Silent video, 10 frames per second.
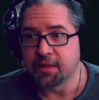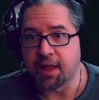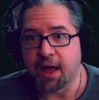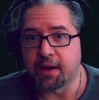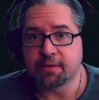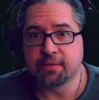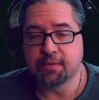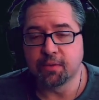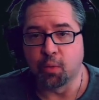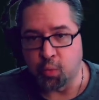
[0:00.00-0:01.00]
that
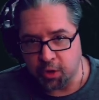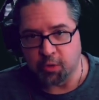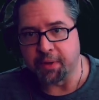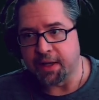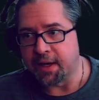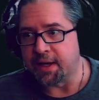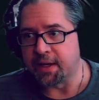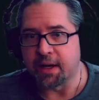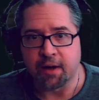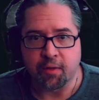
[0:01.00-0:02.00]
will be
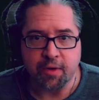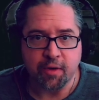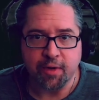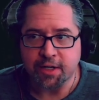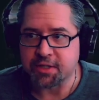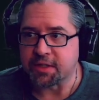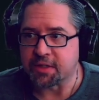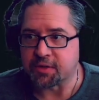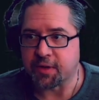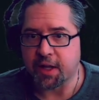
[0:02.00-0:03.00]
on another iteration of
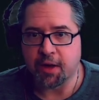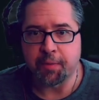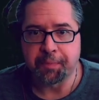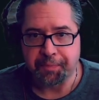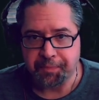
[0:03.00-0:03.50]
this video.